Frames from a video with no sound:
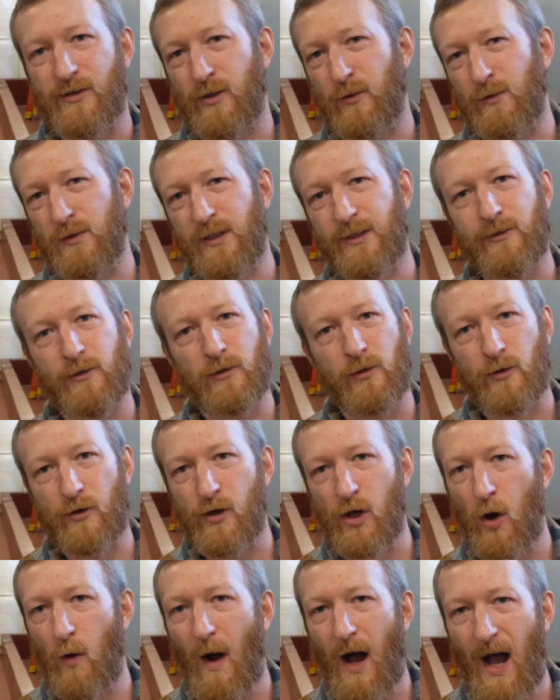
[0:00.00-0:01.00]
So little or
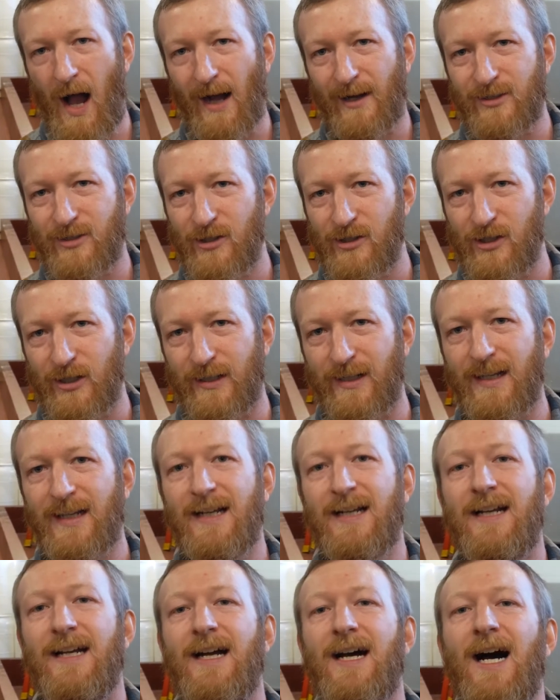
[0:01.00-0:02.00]
no oxygen,
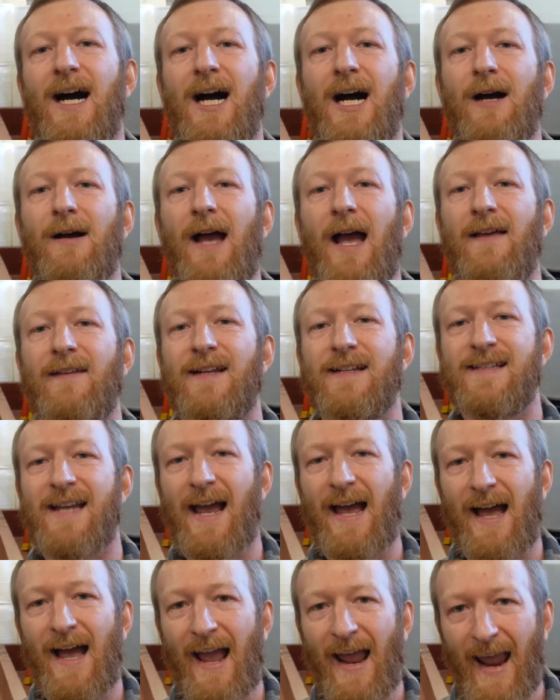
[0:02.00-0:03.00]
and it's
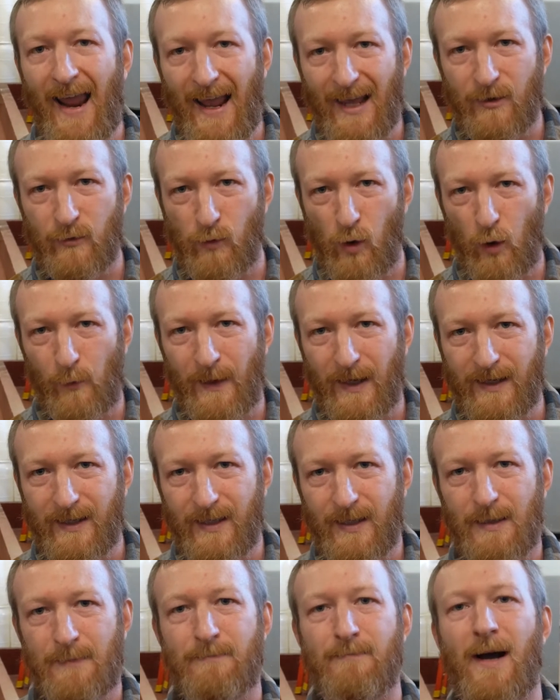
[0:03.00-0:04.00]
anaerobic
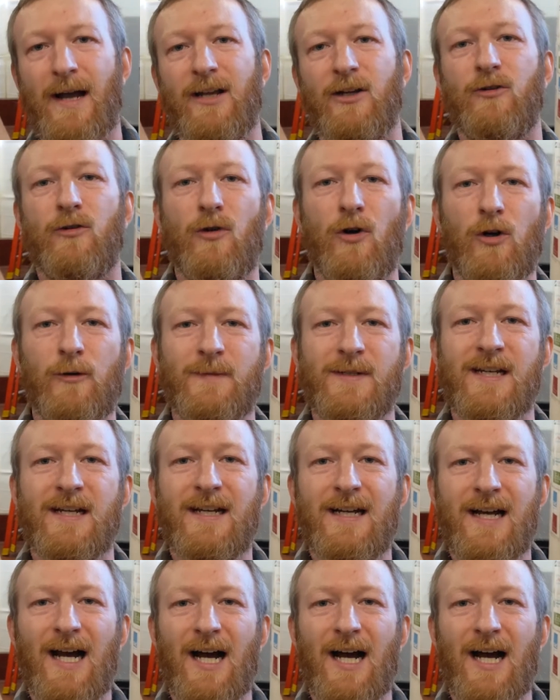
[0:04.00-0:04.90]
microbes.